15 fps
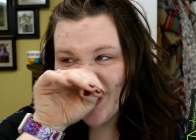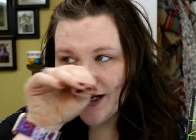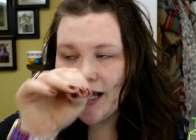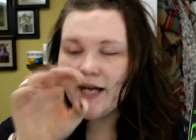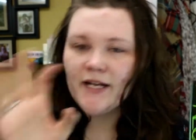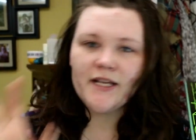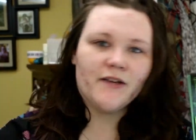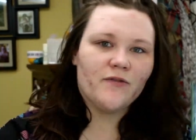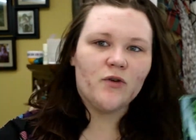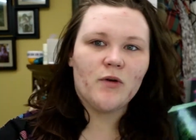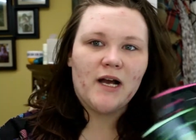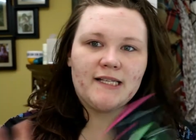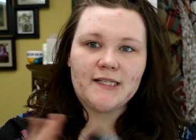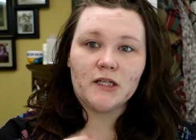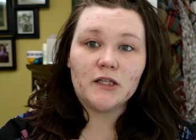kind of give you
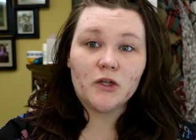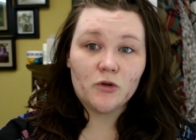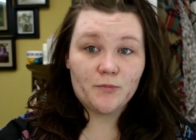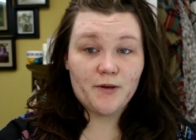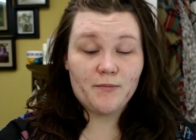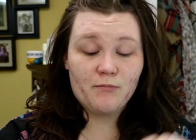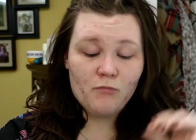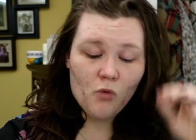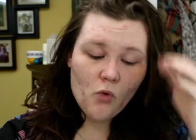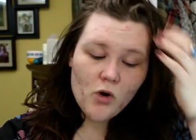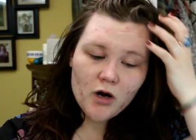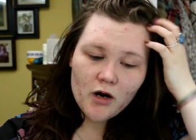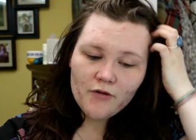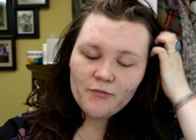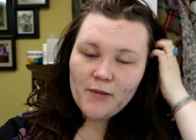guys a little bit
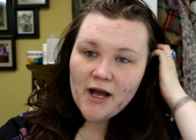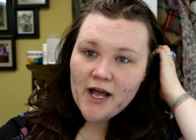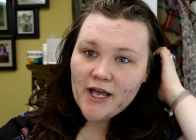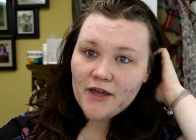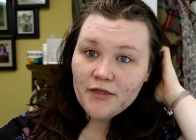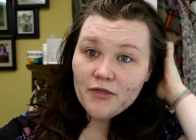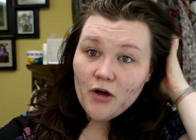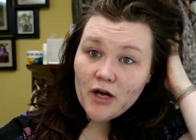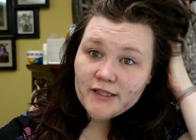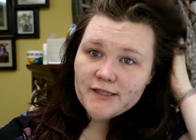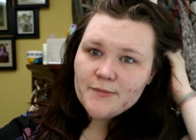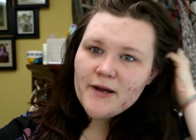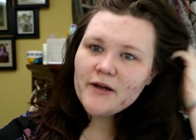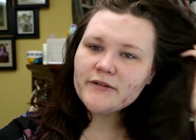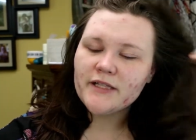more of my thoughts
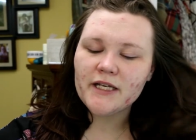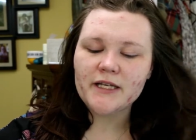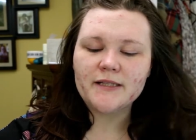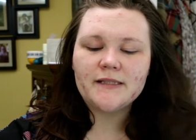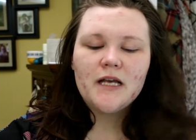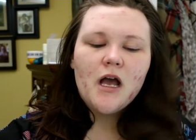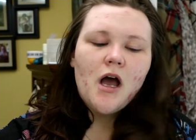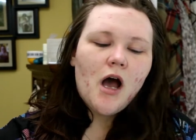about these.